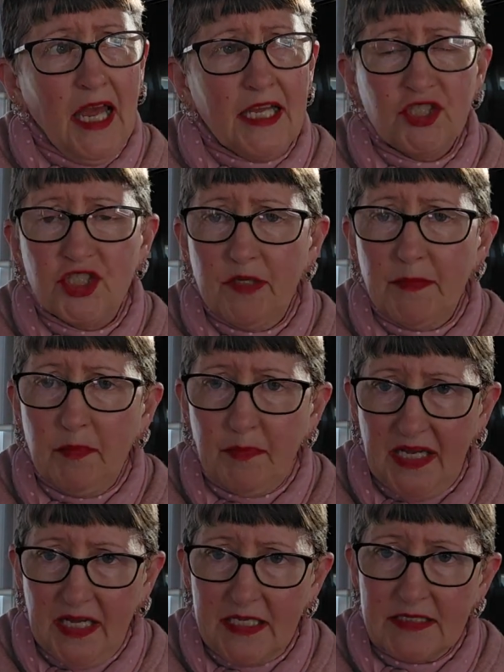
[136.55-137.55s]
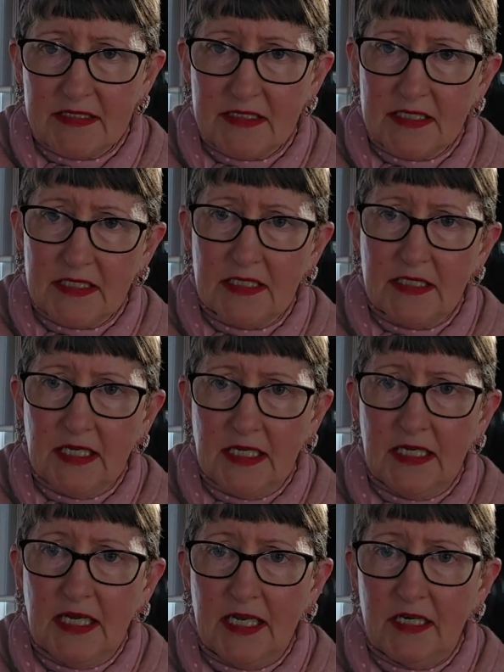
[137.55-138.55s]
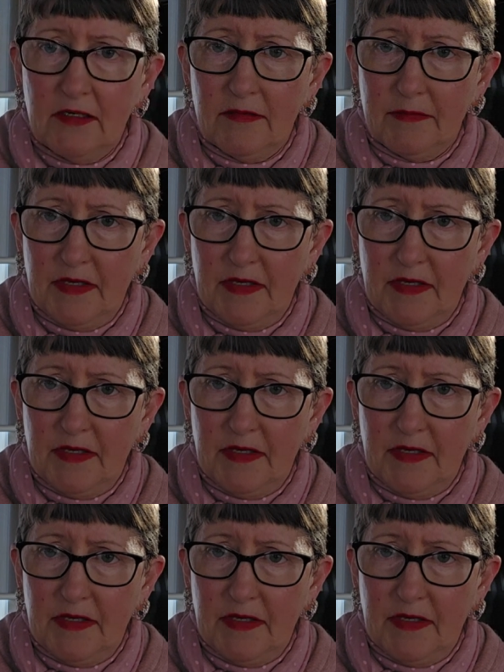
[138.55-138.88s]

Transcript: And Jimmy Barnes did, he had a,